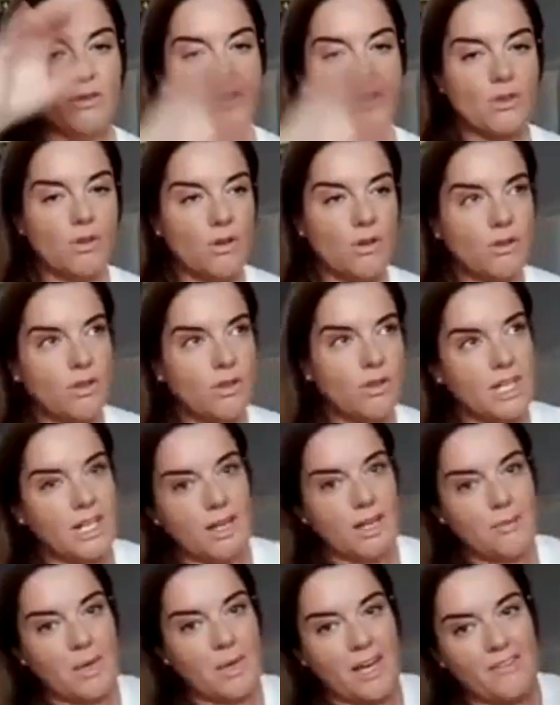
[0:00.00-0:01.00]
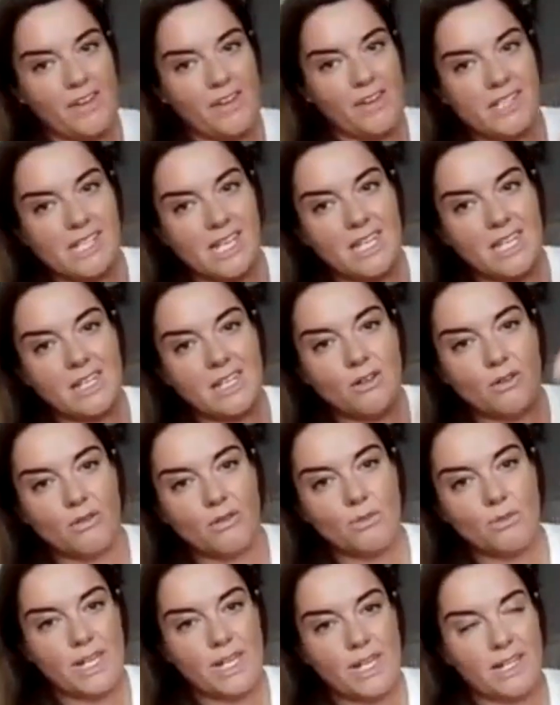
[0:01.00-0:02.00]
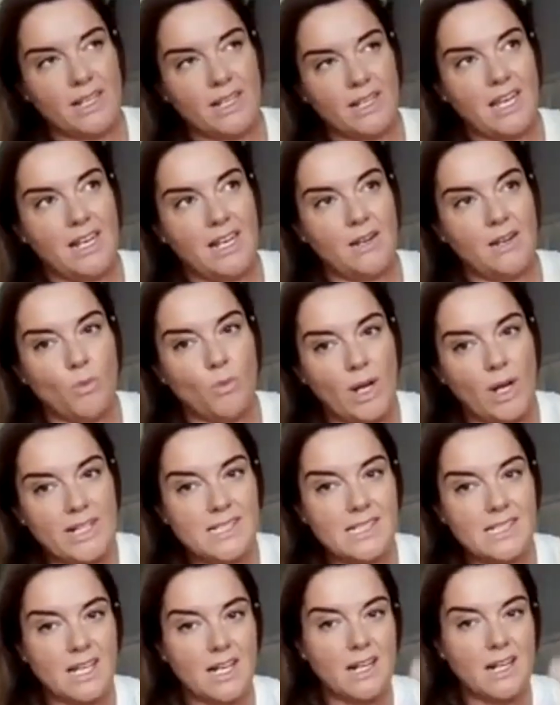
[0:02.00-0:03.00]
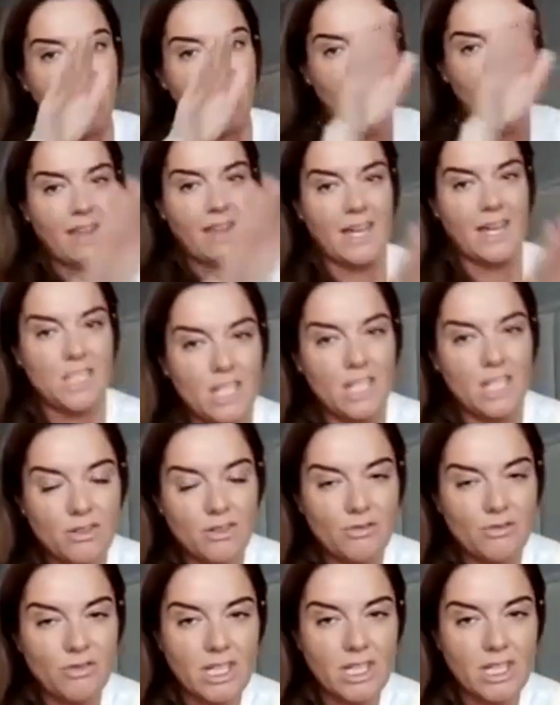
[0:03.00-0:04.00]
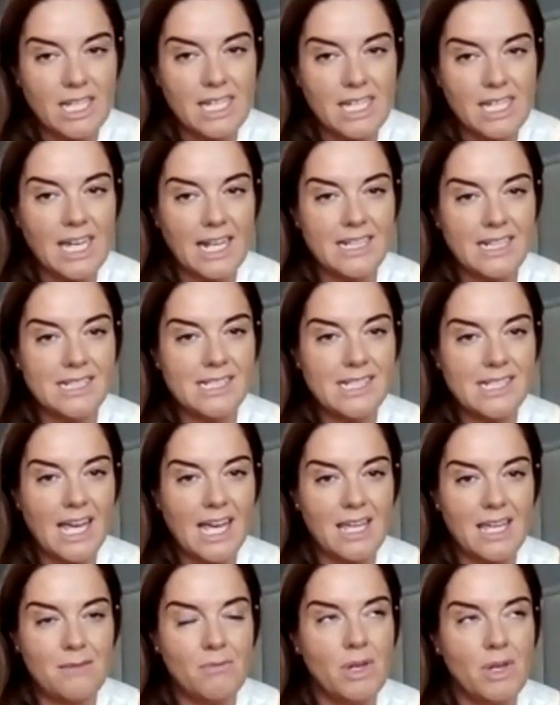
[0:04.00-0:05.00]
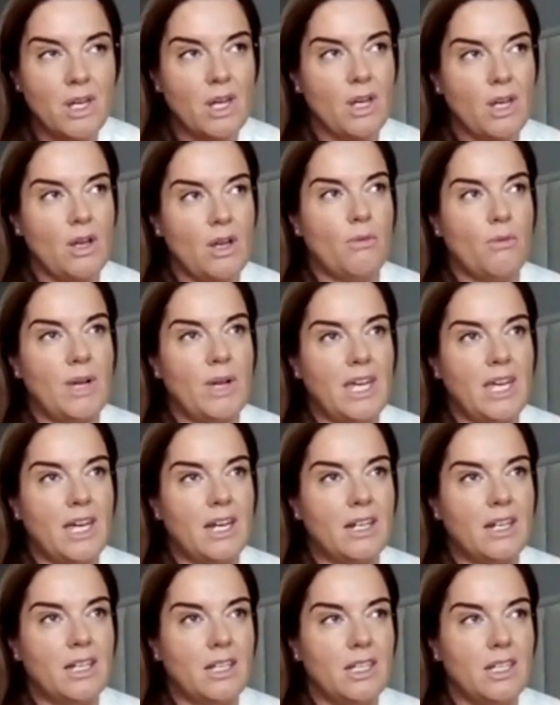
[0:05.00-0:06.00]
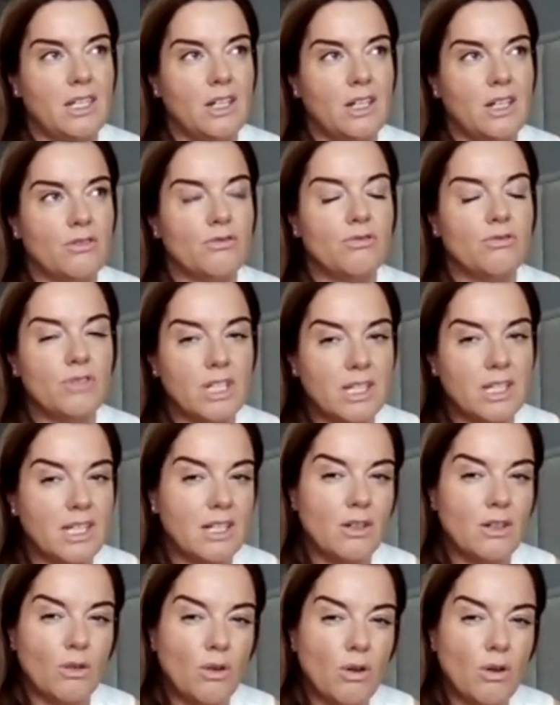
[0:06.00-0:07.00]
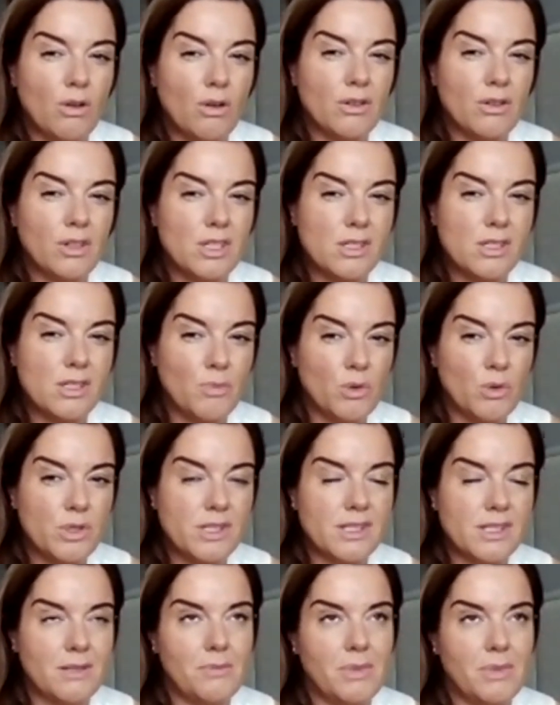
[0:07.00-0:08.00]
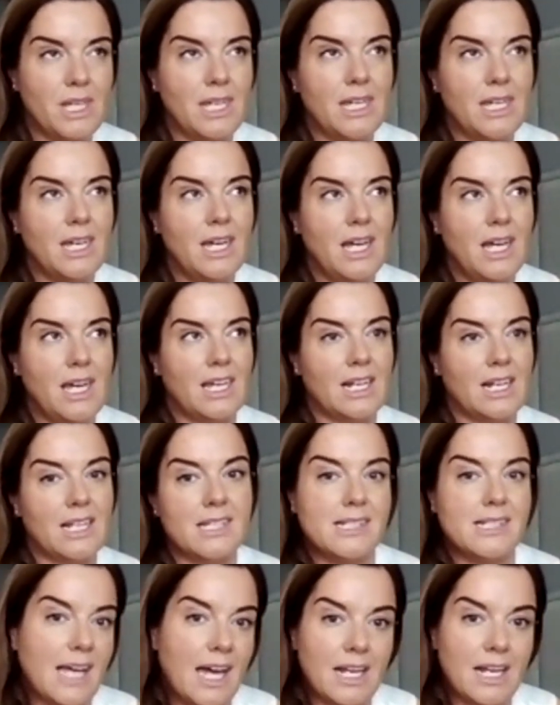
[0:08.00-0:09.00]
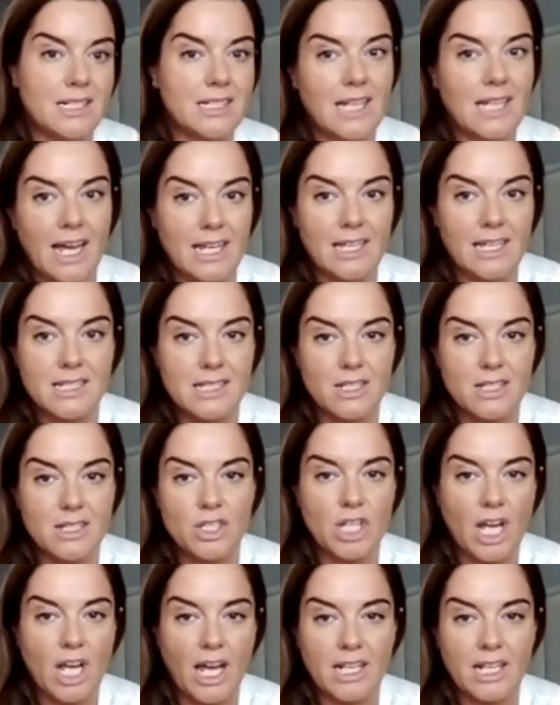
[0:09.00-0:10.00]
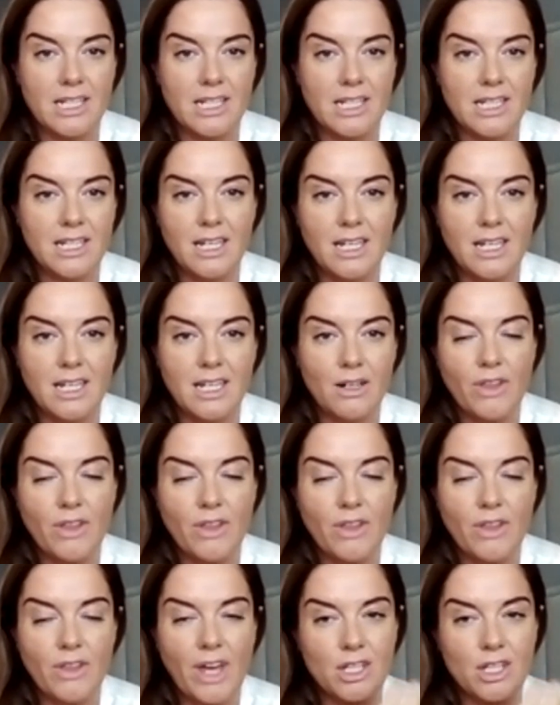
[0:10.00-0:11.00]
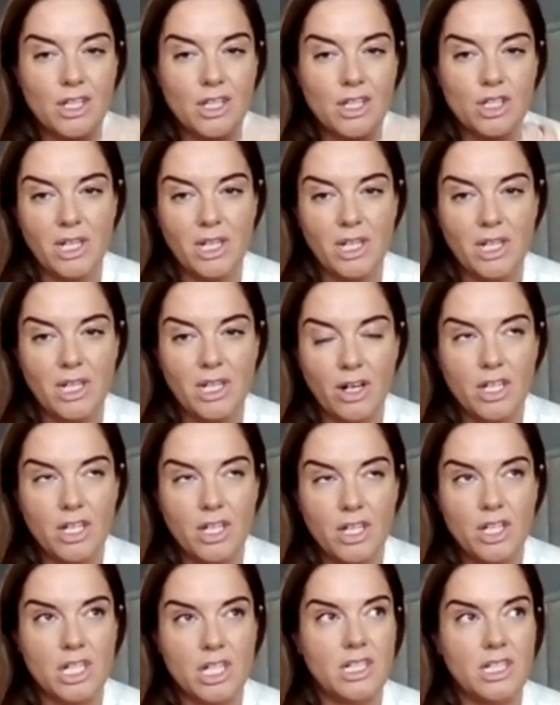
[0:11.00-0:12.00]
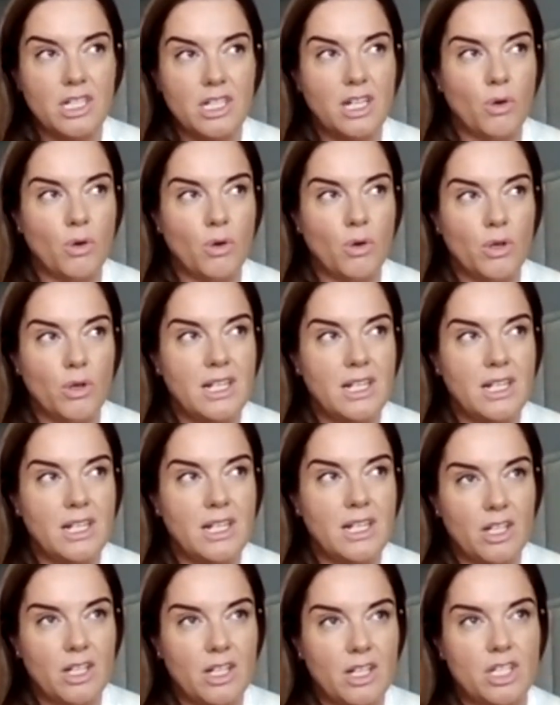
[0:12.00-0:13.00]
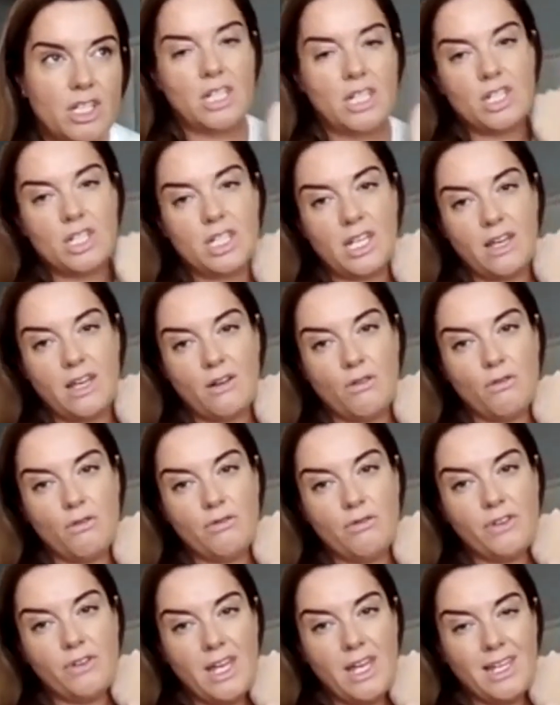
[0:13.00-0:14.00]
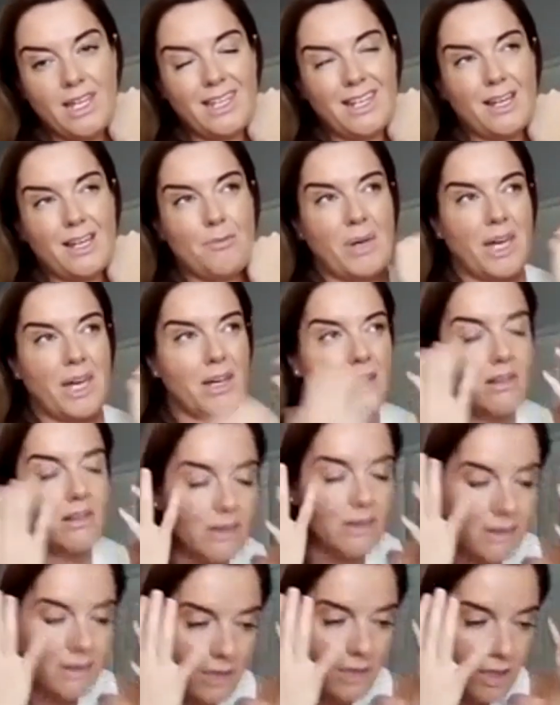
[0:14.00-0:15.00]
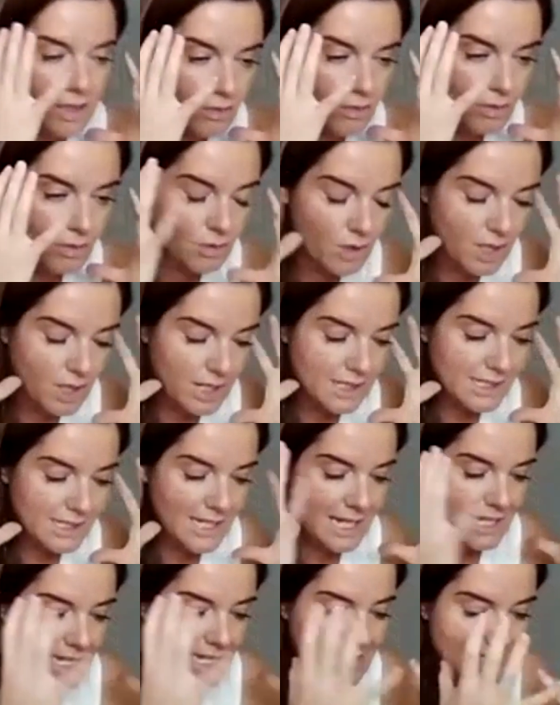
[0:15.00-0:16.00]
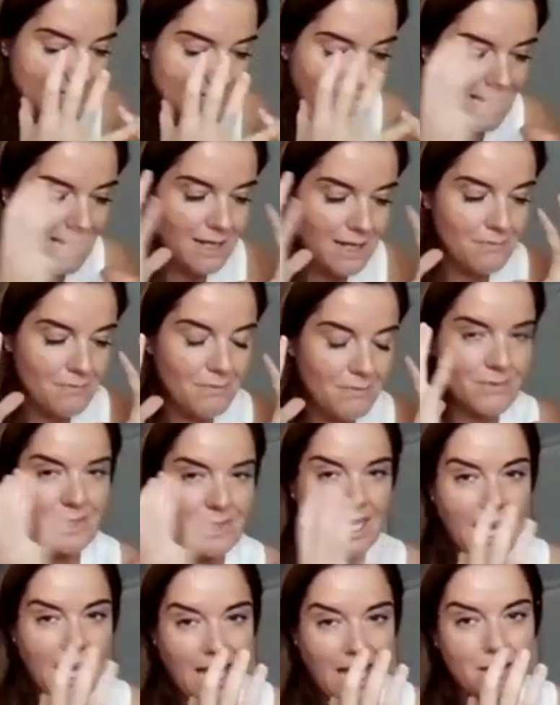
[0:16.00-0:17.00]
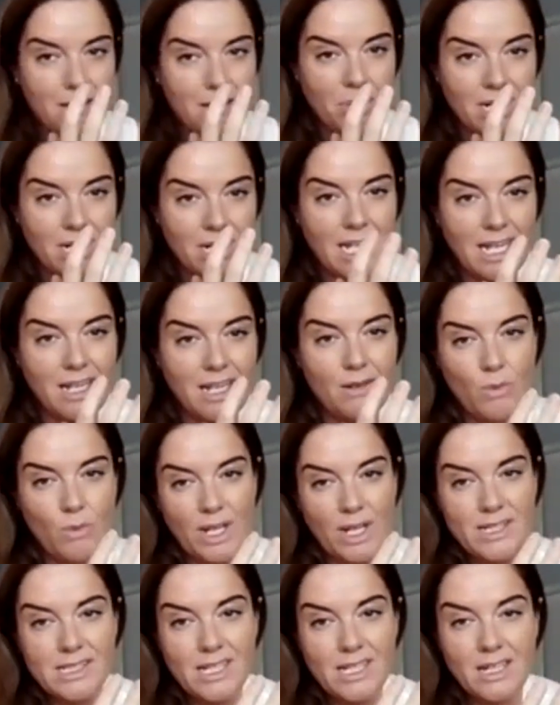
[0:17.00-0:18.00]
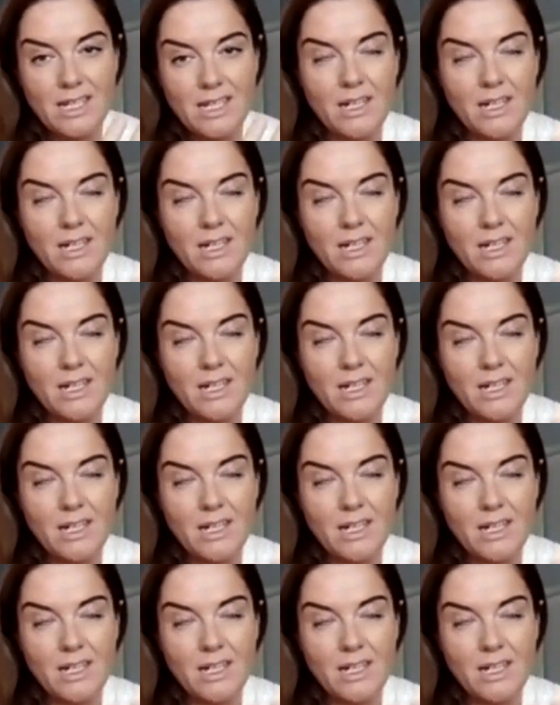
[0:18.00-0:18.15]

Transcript: you know, it's all kind of a bit of a cycle where, and then in winter, that's your really yin time, where you're really not supposed to be kind of starting diets in January and all that. You should be nourishing your body, nourishing yourself. You're a bit, you know, taking time to hibernate in winter.